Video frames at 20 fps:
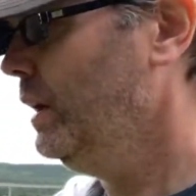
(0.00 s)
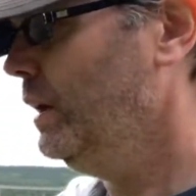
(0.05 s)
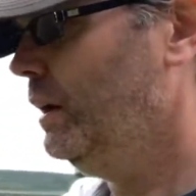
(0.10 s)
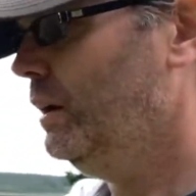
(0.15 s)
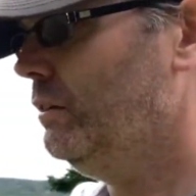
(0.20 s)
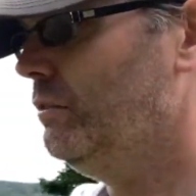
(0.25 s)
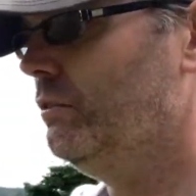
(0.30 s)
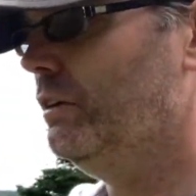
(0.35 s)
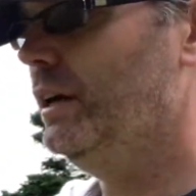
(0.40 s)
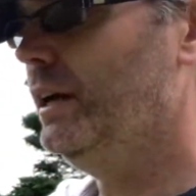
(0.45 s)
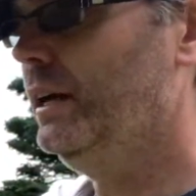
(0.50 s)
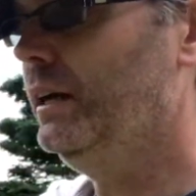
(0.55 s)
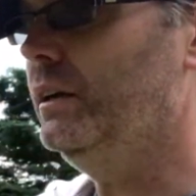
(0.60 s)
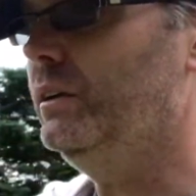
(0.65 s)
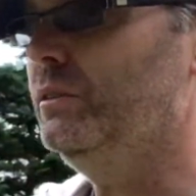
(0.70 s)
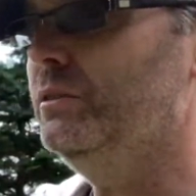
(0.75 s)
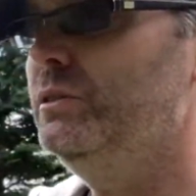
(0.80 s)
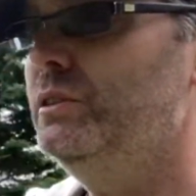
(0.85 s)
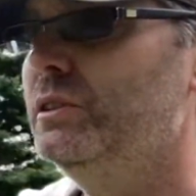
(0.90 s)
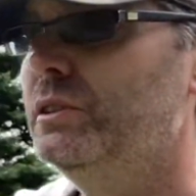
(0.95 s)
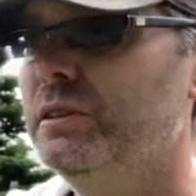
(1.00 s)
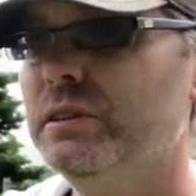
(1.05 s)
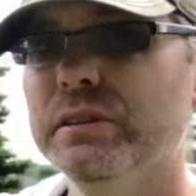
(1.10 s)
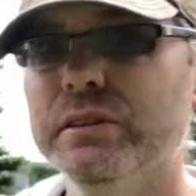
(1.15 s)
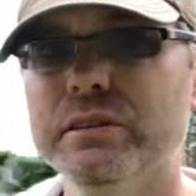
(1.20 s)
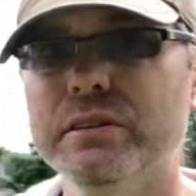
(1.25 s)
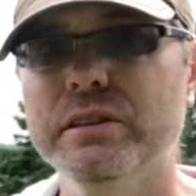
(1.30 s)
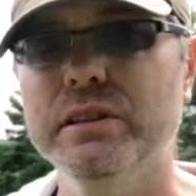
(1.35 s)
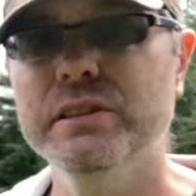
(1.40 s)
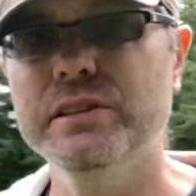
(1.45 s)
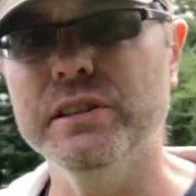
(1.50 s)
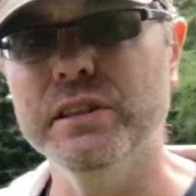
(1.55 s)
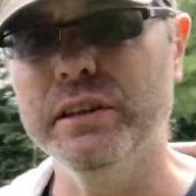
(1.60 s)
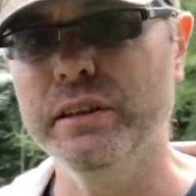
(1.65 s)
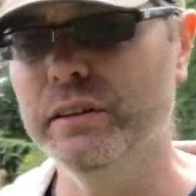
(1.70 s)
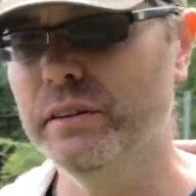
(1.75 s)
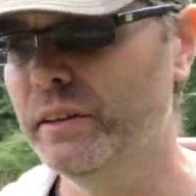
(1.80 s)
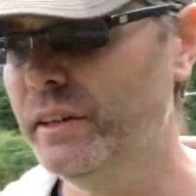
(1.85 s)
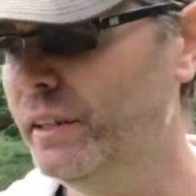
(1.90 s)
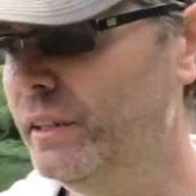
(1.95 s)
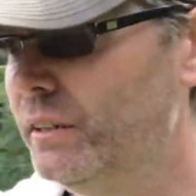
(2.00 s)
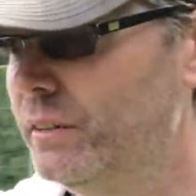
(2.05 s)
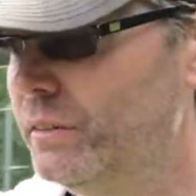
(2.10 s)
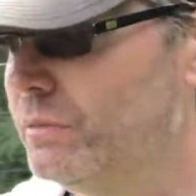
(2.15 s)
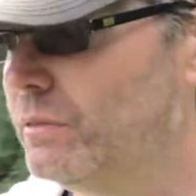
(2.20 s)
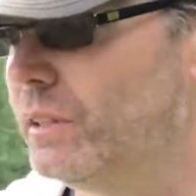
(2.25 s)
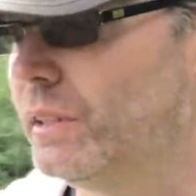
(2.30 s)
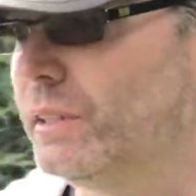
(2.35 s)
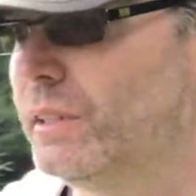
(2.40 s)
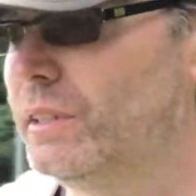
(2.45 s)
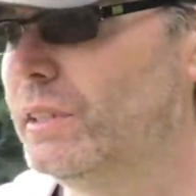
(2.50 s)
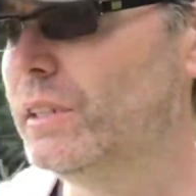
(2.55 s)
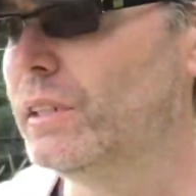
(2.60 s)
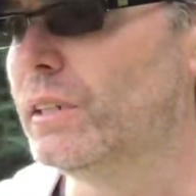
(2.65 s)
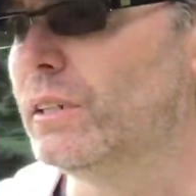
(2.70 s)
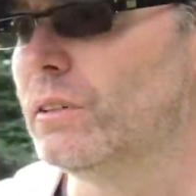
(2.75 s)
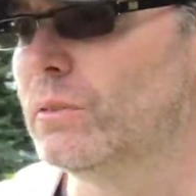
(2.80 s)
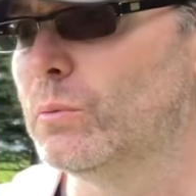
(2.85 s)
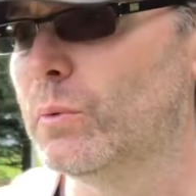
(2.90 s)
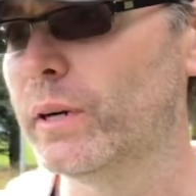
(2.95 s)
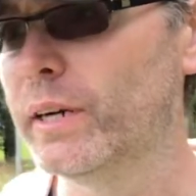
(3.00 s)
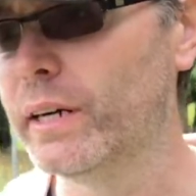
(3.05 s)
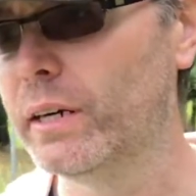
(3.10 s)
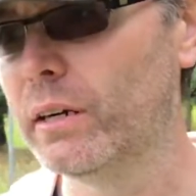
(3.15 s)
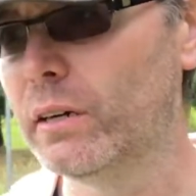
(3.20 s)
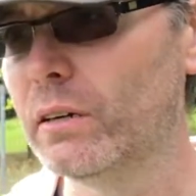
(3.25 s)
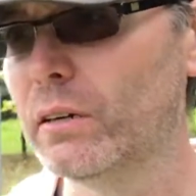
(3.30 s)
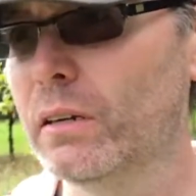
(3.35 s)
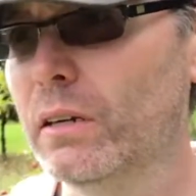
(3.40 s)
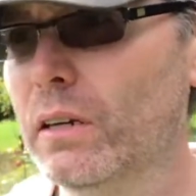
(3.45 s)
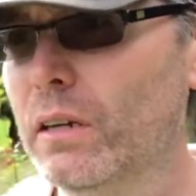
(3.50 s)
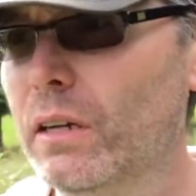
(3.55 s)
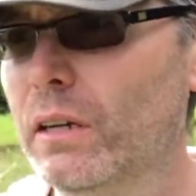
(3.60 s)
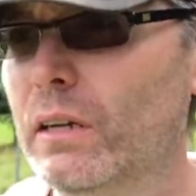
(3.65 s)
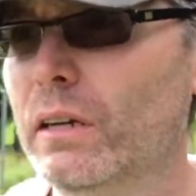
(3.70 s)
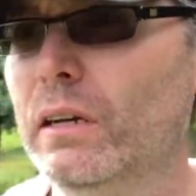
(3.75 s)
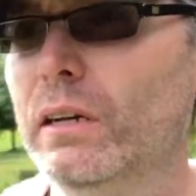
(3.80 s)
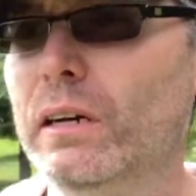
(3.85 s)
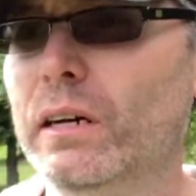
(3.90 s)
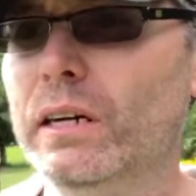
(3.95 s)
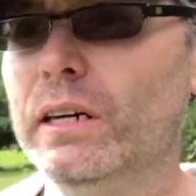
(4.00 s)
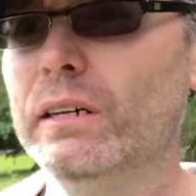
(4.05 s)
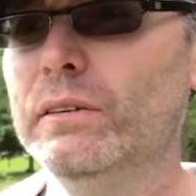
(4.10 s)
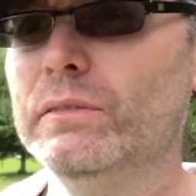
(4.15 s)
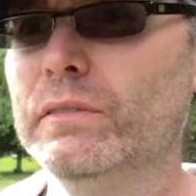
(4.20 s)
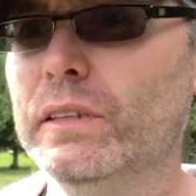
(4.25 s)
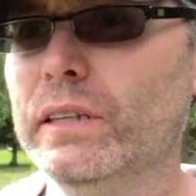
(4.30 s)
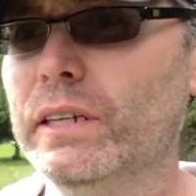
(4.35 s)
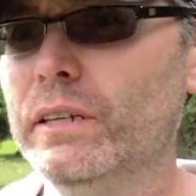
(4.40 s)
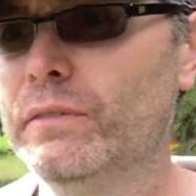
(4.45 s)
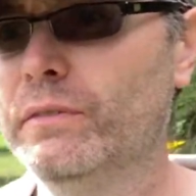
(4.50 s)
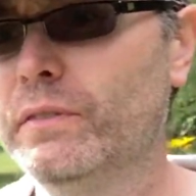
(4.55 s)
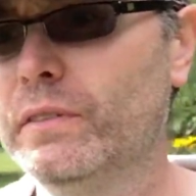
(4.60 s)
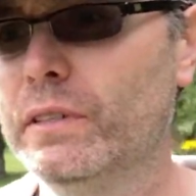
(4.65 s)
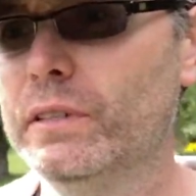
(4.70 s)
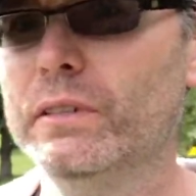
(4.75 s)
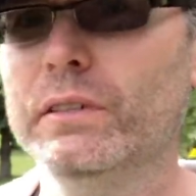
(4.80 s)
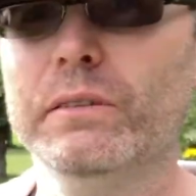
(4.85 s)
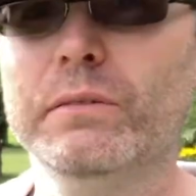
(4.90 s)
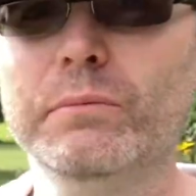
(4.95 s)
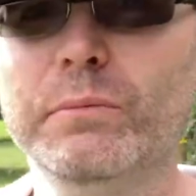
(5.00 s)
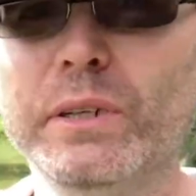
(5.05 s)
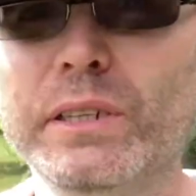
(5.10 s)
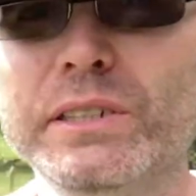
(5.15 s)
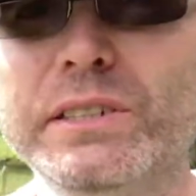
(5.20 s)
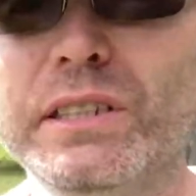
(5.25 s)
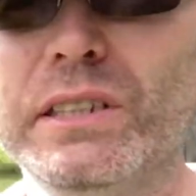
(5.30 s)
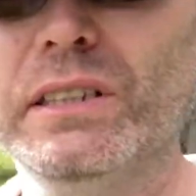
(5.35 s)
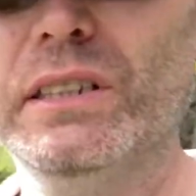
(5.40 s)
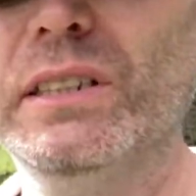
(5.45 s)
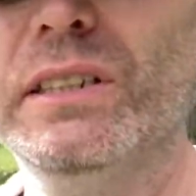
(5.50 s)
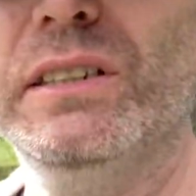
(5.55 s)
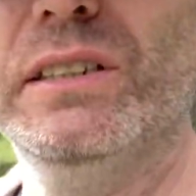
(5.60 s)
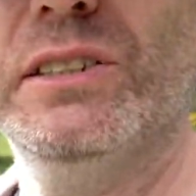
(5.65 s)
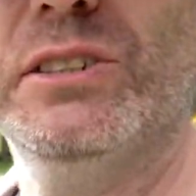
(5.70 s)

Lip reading: around this area right here, where I've left basically this